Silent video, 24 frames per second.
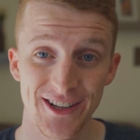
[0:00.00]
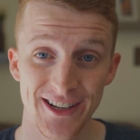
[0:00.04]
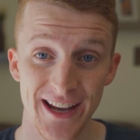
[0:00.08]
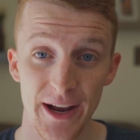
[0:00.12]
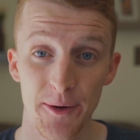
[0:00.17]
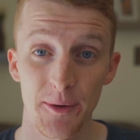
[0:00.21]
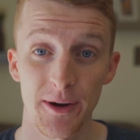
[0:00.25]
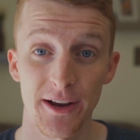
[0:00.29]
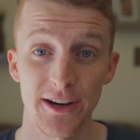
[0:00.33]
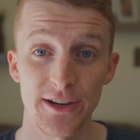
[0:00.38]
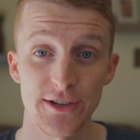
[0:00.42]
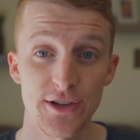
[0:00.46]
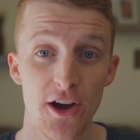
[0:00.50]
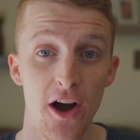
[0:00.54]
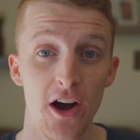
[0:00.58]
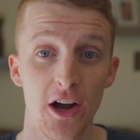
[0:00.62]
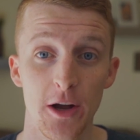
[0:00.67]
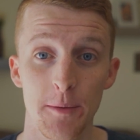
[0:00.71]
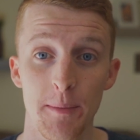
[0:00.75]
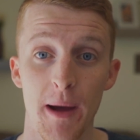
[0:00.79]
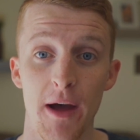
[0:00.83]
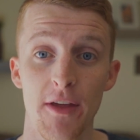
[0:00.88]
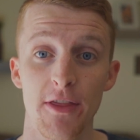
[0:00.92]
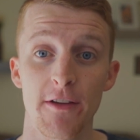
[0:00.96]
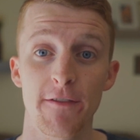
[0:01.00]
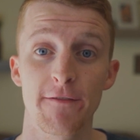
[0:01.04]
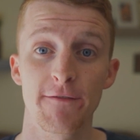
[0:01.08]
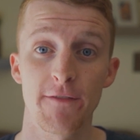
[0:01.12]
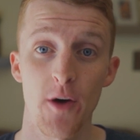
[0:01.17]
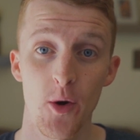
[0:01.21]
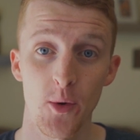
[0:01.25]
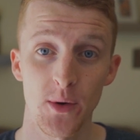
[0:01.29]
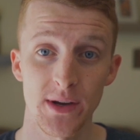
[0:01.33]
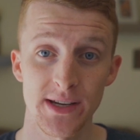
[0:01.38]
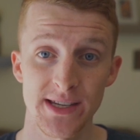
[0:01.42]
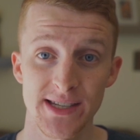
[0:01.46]
Today we're going to talk about the
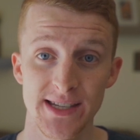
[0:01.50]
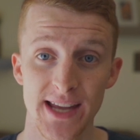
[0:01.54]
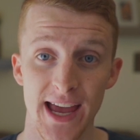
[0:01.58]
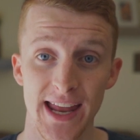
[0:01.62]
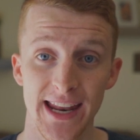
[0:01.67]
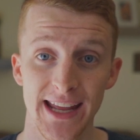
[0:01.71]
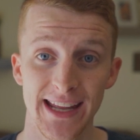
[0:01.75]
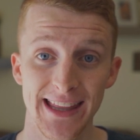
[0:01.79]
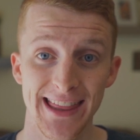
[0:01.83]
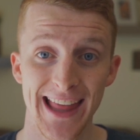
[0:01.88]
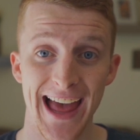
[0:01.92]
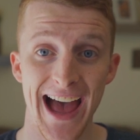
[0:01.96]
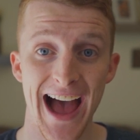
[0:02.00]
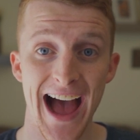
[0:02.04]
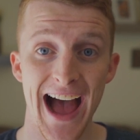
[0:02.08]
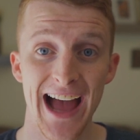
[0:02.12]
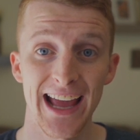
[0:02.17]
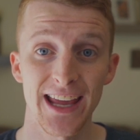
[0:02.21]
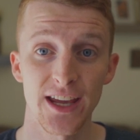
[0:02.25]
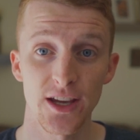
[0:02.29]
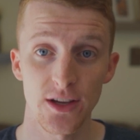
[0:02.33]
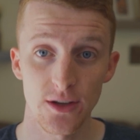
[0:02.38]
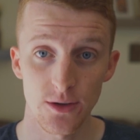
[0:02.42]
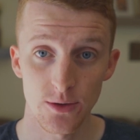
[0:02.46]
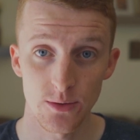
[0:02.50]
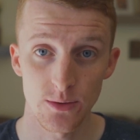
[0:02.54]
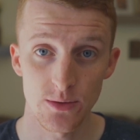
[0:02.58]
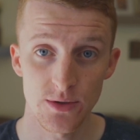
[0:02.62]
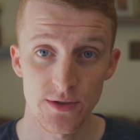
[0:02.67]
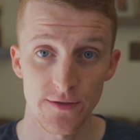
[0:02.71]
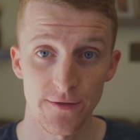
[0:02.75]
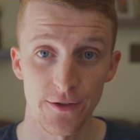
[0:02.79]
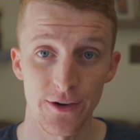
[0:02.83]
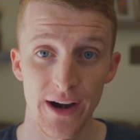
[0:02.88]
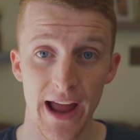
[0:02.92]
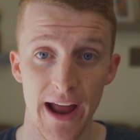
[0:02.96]
focus setting that I
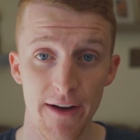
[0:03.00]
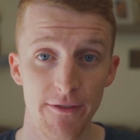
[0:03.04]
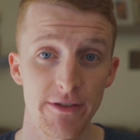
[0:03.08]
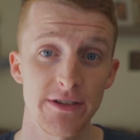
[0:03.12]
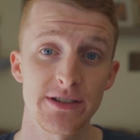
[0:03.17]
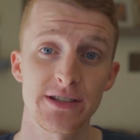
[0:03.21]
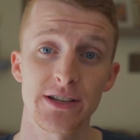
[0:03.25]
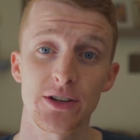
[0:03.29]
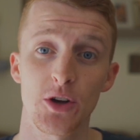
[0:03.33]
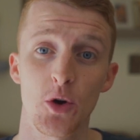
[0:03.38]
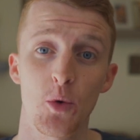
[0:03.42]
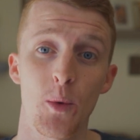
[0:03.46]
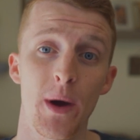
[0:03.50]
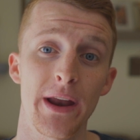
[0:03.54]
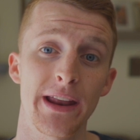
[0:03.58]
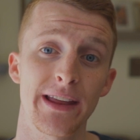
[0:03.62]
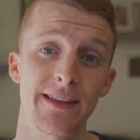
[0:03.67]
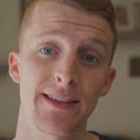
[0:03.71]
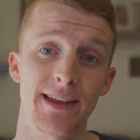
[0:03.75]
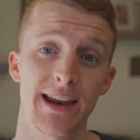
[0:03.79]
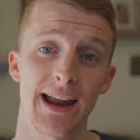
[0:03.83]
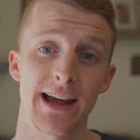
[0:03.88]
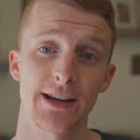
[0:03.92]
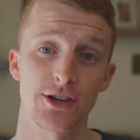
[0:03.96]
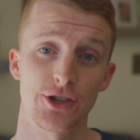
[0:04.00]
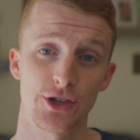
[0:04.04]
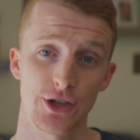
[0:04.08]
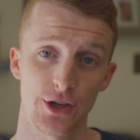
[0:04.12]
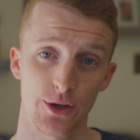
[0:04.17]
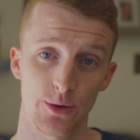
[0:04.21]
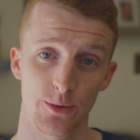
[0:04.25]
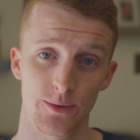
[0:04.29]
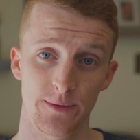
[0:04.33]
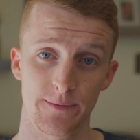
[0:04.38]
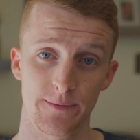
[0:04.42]
use for every single wedding that I shoot.